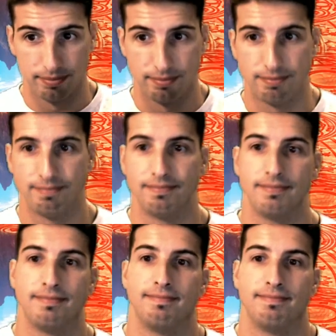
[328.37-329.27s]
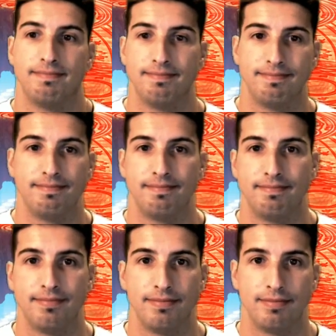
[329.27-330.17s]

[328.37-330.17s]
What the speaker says: (silence)